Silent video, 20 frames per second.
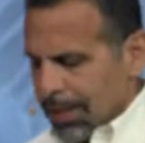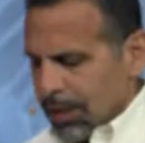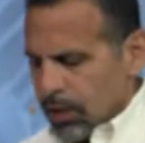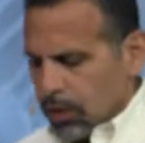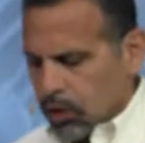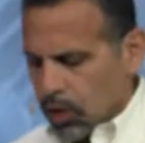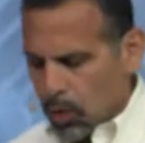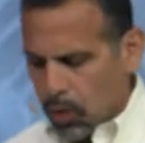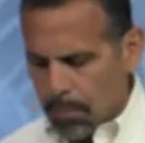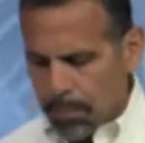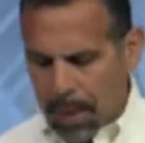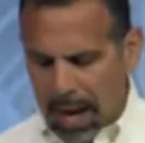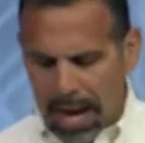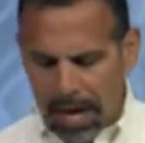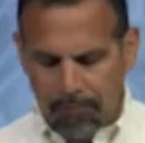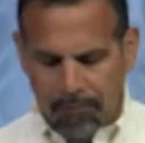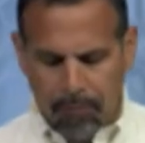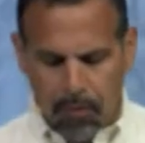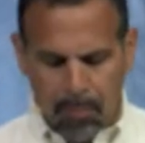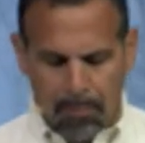So a
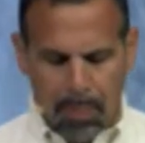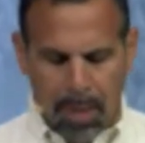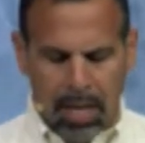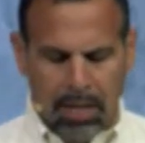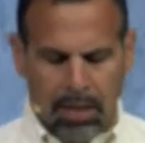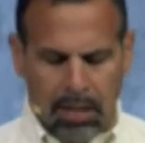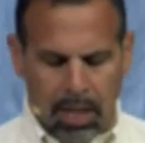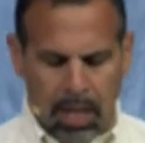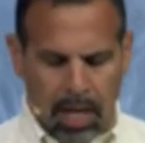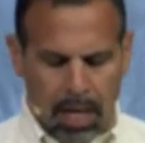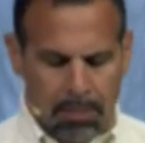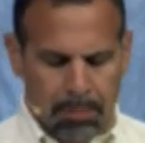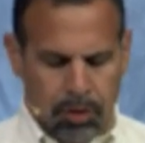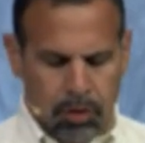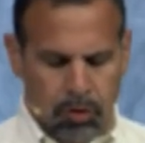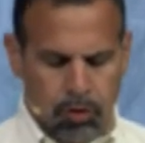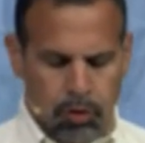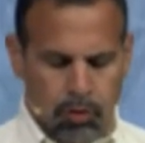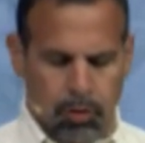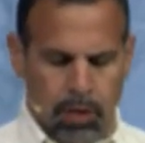man from Bethlehem in
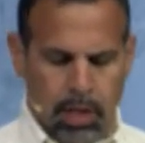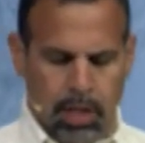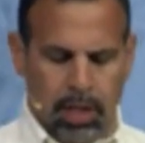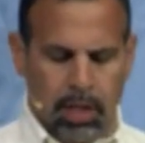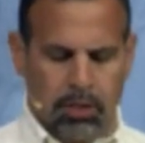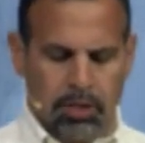Judea,